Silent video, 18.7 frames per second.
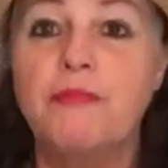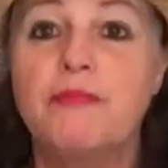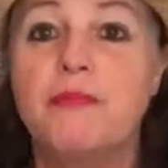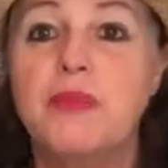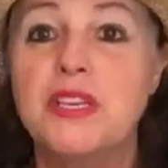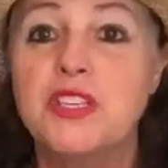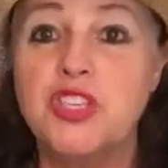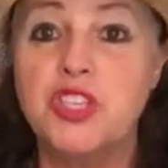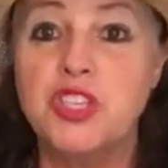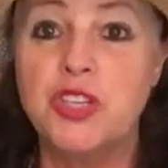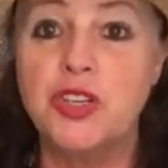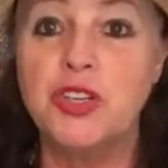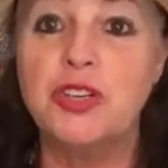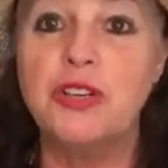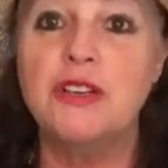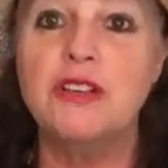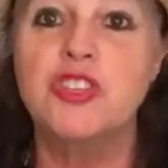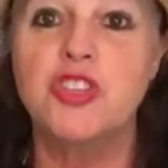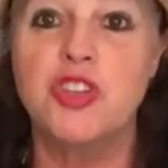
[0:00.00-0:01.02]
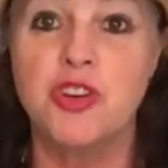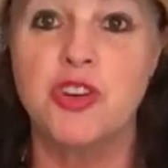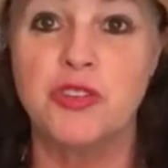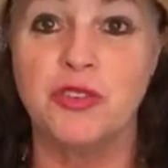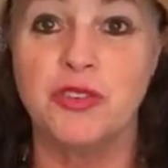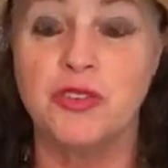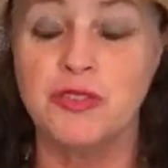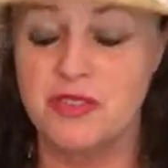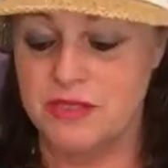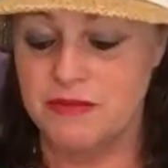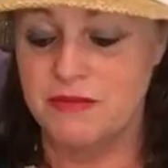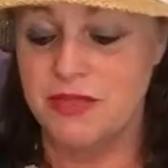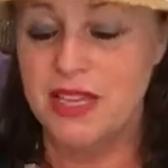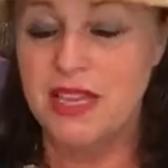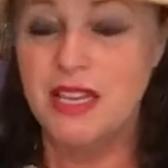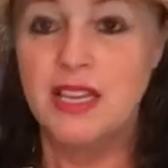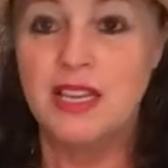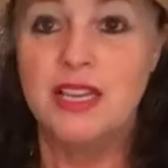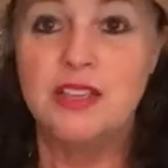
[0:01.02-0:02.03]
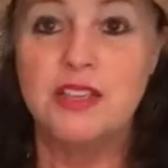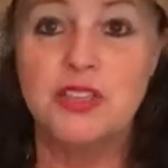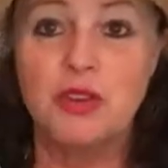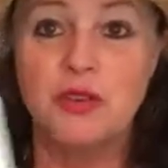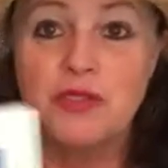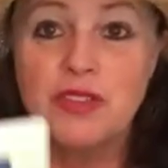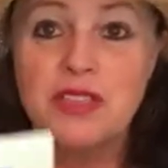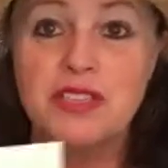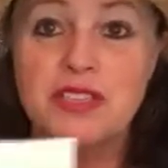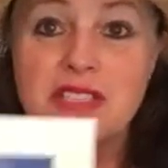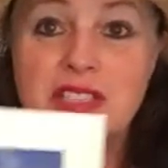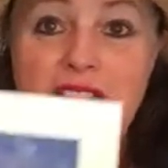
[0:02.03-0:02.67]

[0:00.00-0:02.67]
picture journals. And so this is